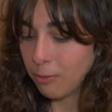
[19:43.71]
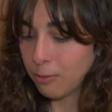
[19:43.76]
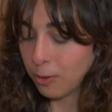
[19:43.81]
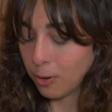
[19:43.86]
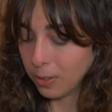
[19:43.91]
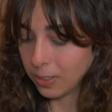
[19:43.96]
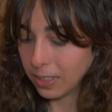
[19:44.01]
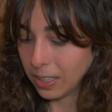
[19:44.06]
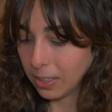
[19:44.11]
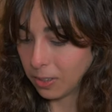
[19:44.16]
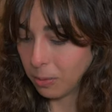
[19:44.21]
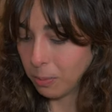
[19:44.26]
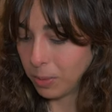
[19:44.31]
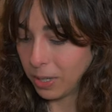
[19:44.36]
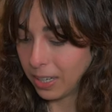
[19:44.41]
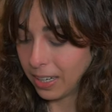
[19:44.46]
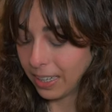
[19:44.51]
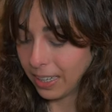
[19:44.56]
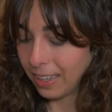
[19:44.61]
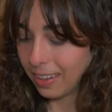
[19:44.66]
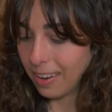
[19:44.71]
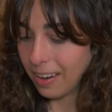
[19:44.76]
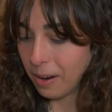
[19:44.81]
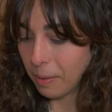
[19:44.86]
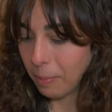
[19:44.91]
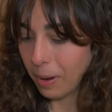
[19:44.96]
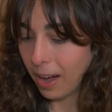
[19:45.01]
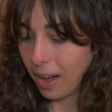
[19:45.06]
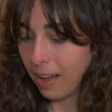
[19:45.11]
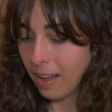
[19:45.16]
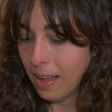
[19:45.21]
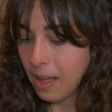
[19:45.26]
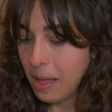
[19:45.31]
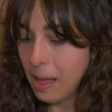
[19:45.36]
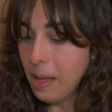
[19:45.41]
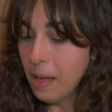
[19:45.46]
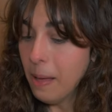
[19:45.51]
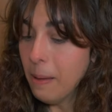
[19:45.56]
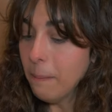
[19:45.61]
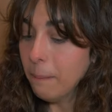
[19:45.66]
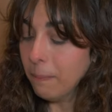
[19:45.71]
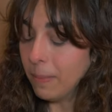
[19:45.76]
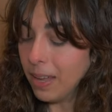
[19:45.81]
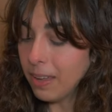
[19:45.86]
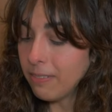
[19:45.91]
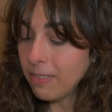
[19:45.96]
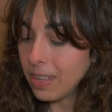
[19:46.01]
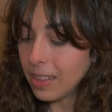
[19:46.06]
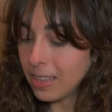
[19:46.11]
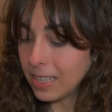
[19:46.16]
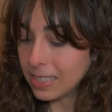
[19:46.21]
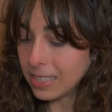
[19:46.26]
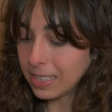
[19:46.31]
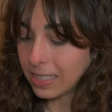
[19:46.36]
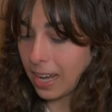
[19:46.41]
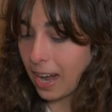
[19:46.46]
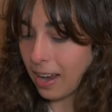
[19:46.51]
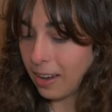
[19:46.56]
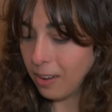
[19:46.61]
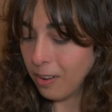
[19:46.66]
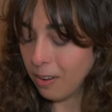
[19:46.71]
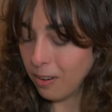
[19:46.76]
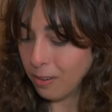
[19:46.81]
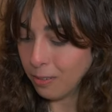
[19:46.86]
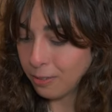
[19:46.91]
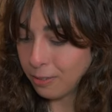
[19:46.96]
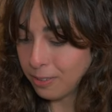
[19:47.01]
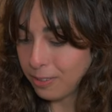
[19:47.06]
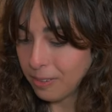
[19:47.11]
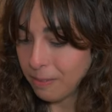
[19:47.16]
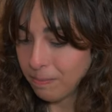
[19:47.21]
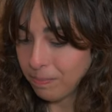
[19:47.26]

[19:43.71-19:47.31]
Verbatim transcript: for the community here, but maybe this kind of